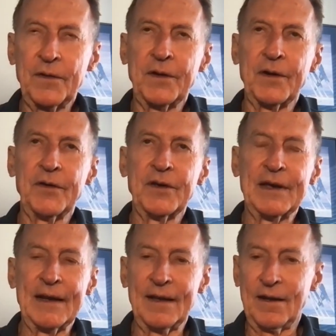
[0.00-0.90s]
you
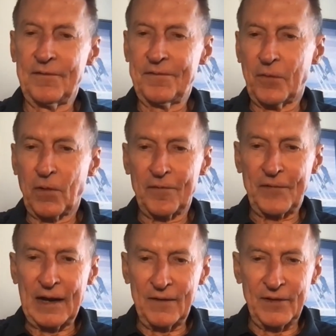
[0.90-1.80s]
get in at 4 or
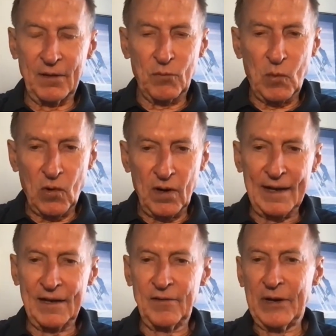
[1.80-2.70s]
5 in the
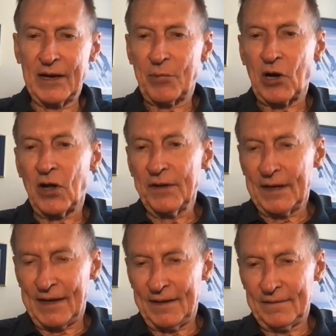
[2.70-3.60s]
morning, you've been up all
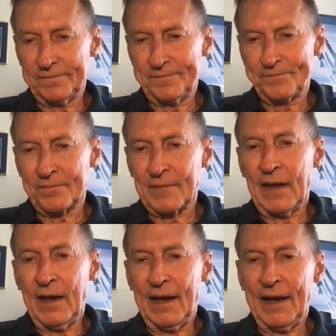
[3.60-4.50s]
night,
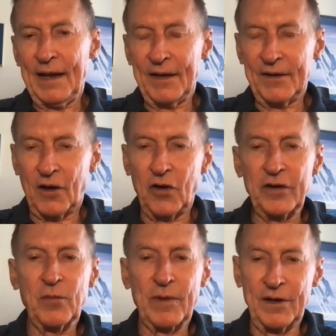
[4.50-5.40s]
and all
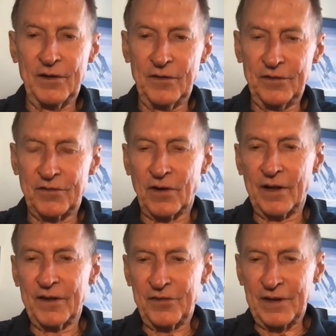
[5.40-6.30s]
you want to do is
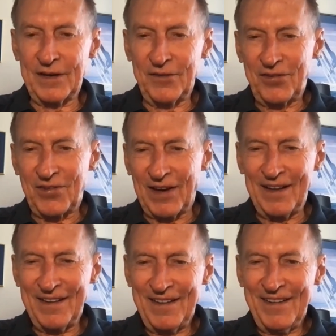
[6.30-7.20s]
draw the shades
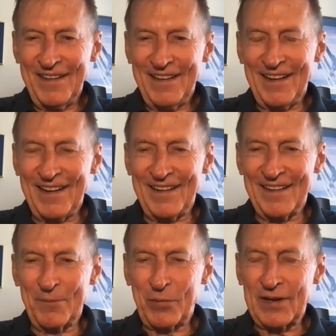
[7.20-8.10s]
shut and
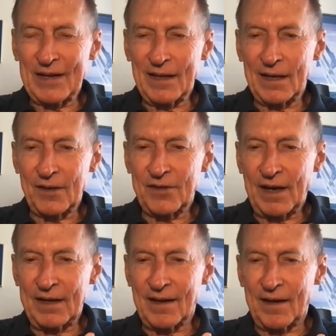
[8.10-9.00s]
pretend like it's
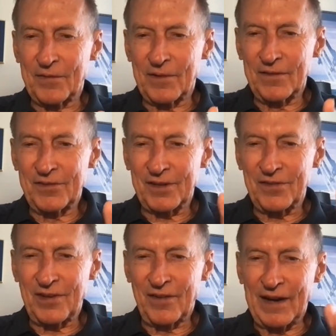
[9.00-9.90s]
nighttime for 6
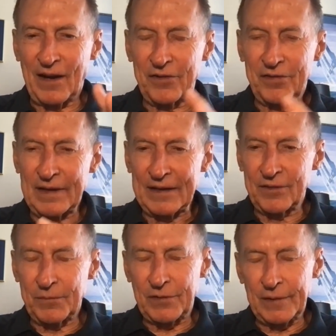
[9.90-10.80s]
or 7 hours so you can get
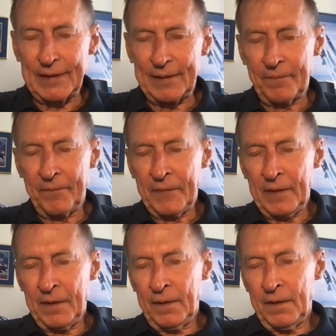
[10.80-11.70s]
some sleep.
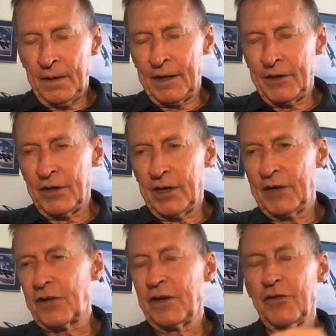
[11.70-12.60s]

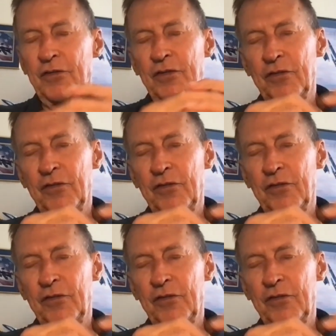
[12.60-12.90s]
And so you